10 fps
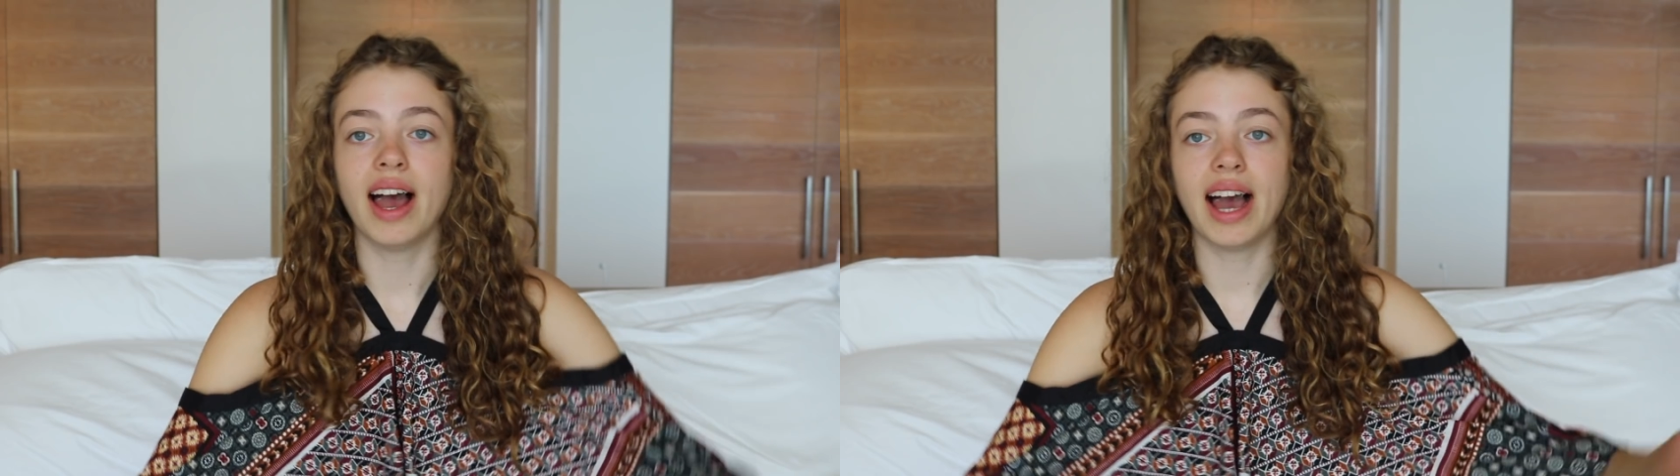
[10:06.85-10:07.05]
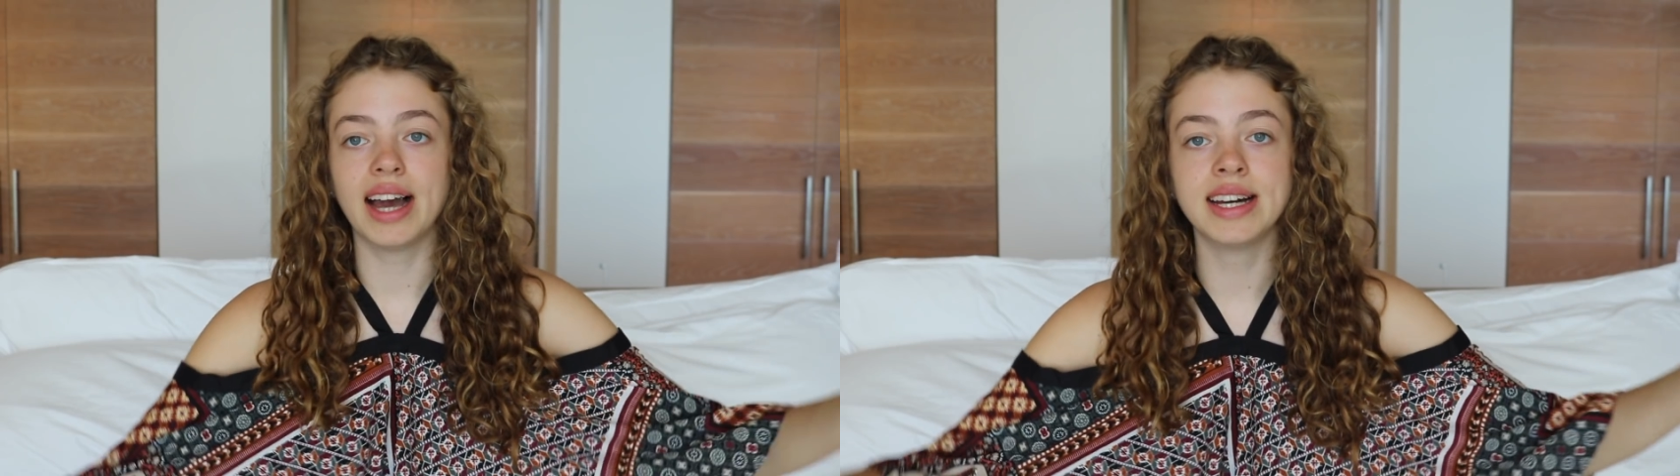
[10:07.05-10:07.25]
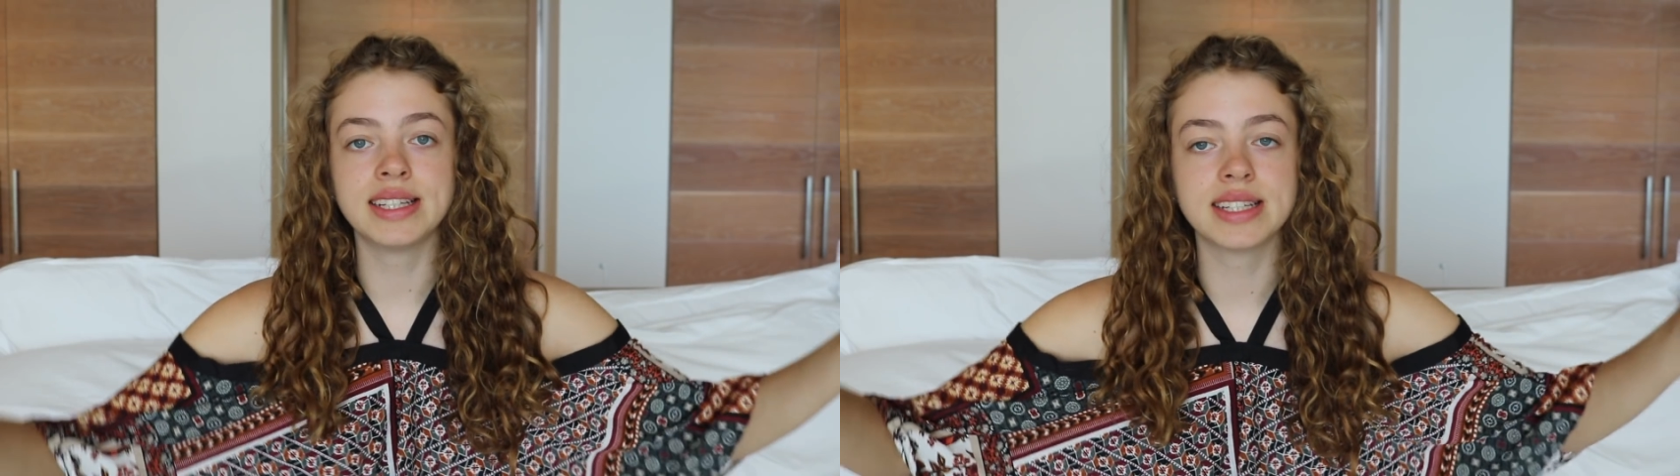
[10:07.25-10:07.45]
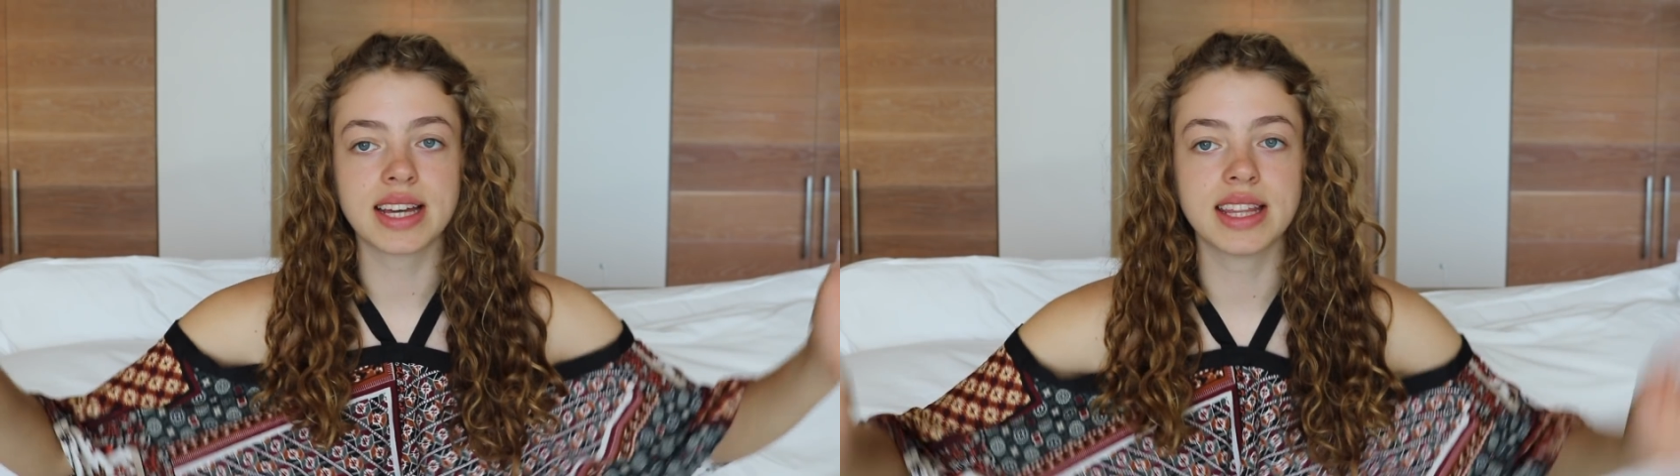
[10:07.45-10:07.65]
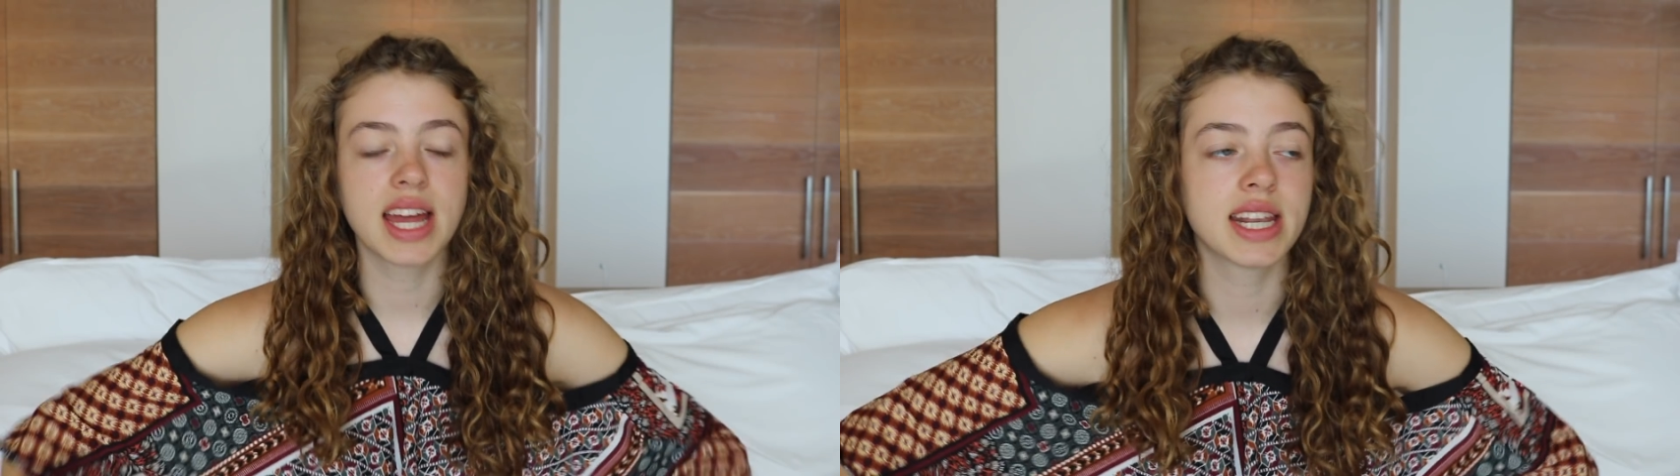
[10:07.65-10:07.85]
And
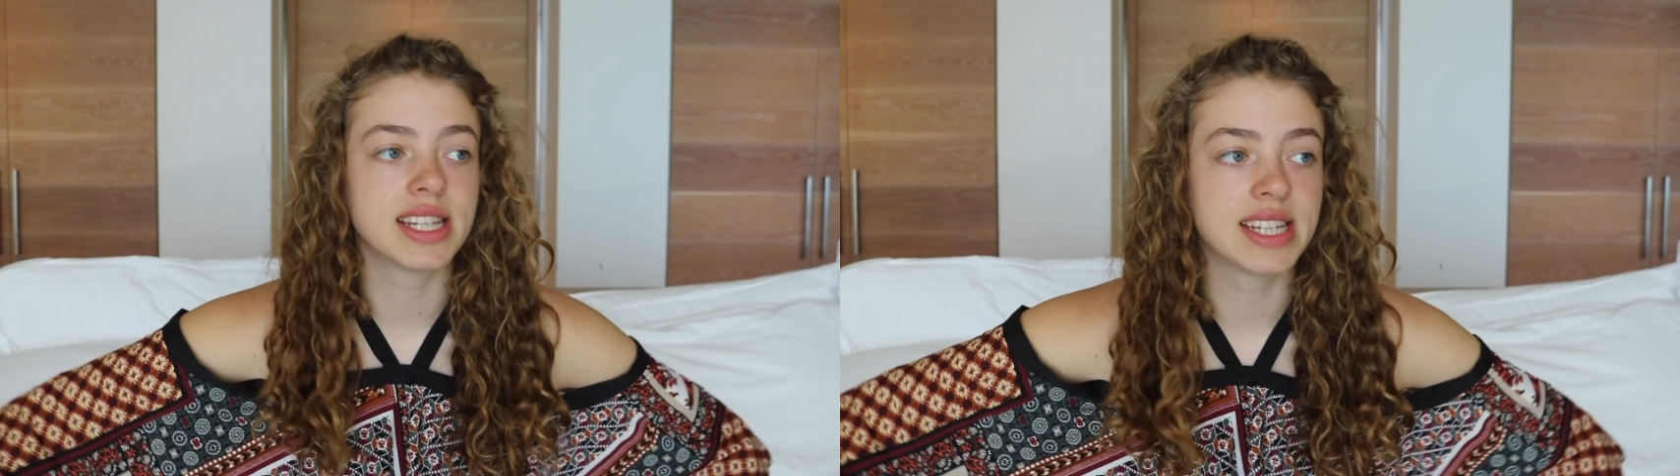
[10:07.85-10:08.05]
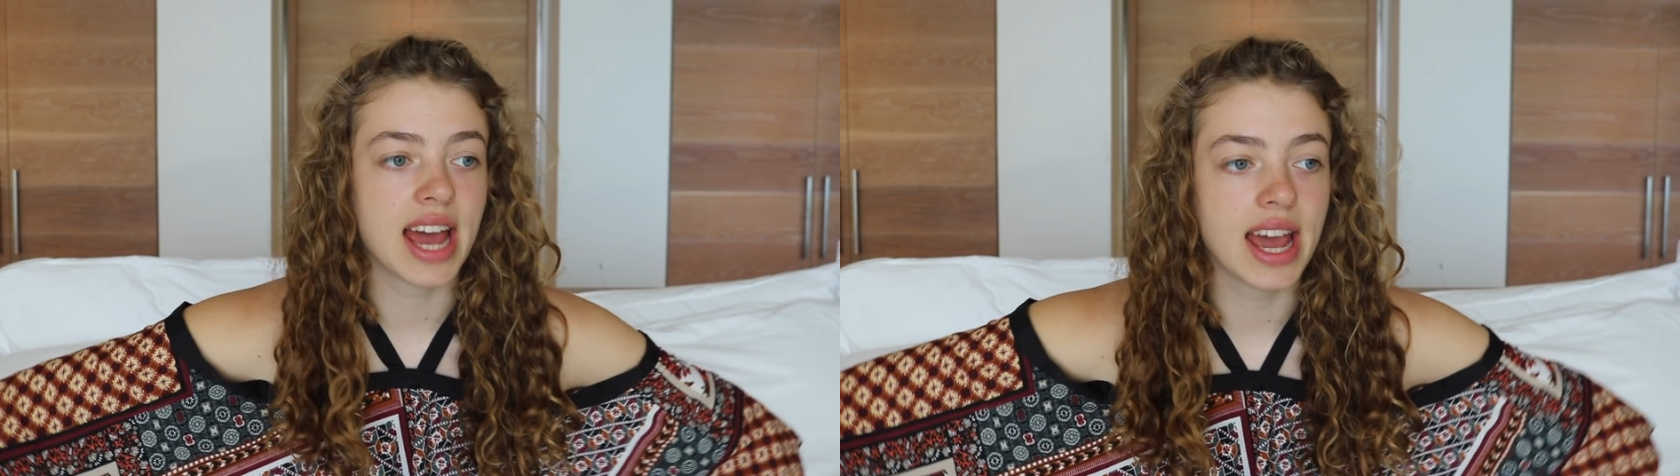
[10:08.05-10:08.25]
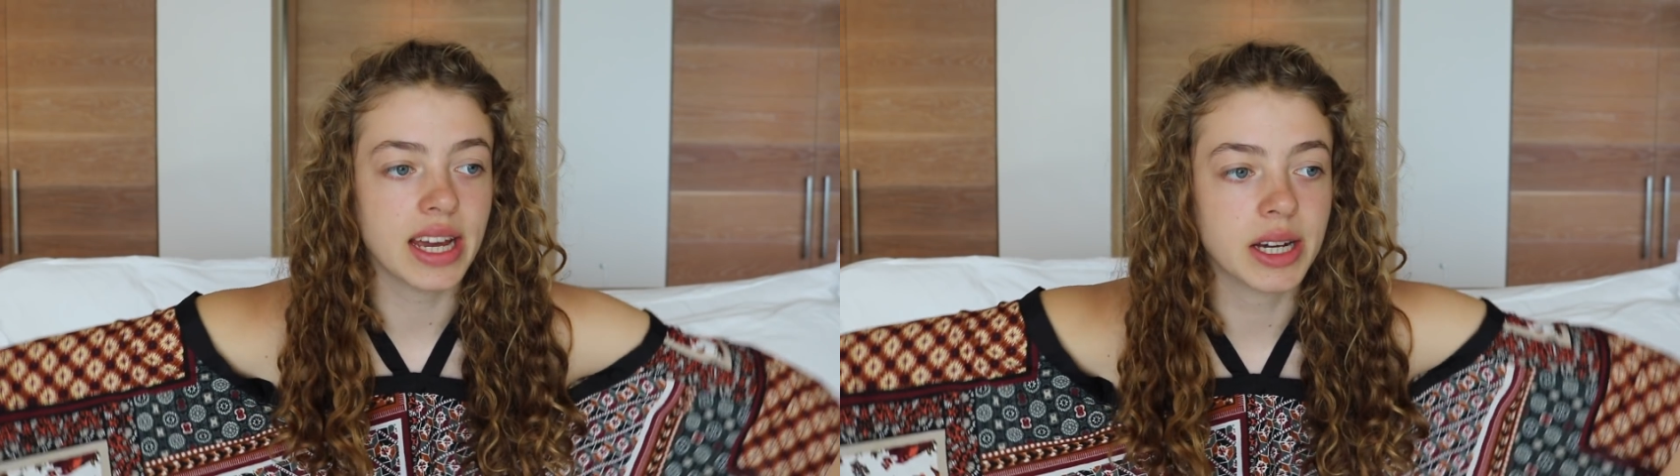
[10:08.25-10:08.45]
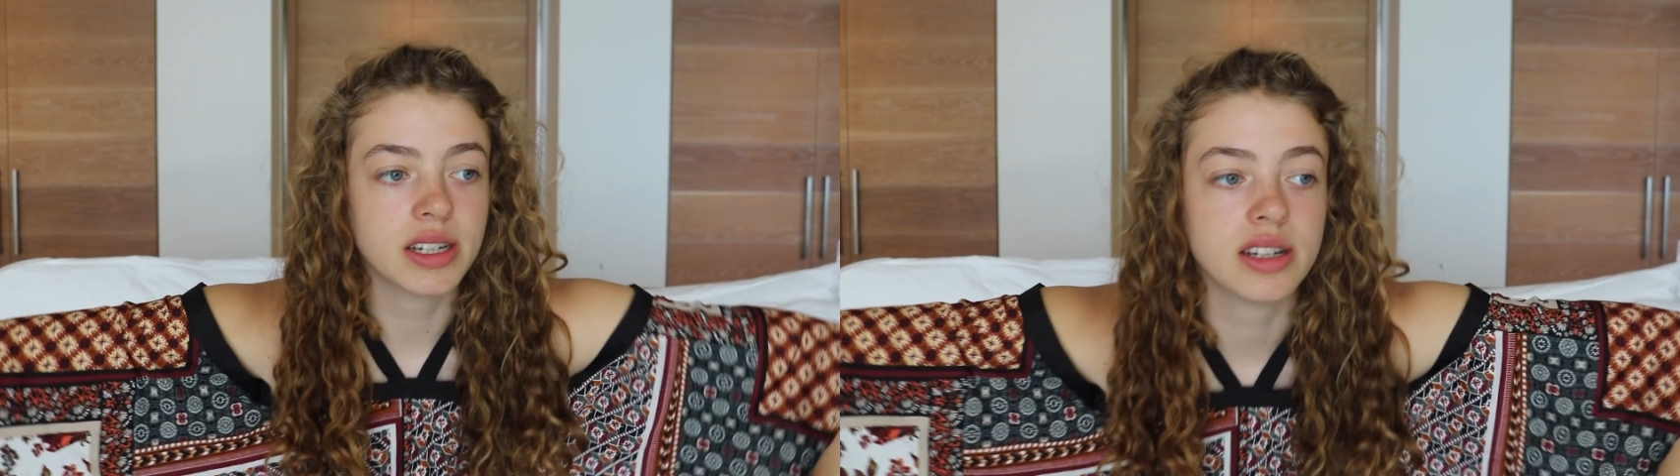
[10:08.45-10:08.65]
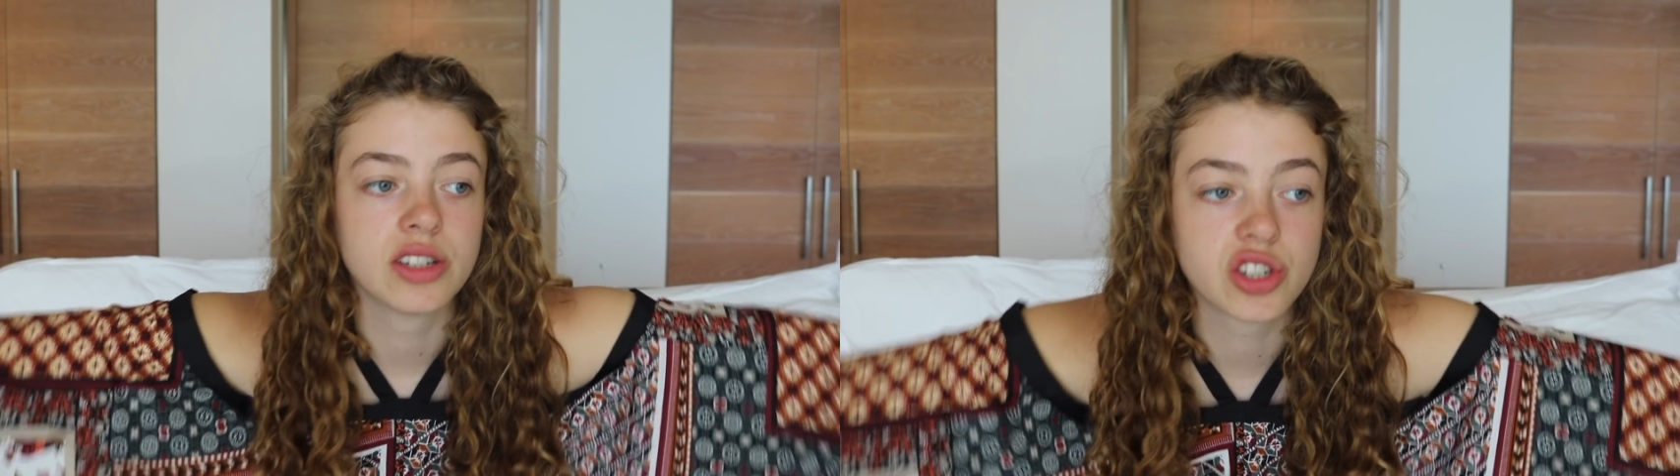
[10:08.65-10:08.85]
at the end of the day,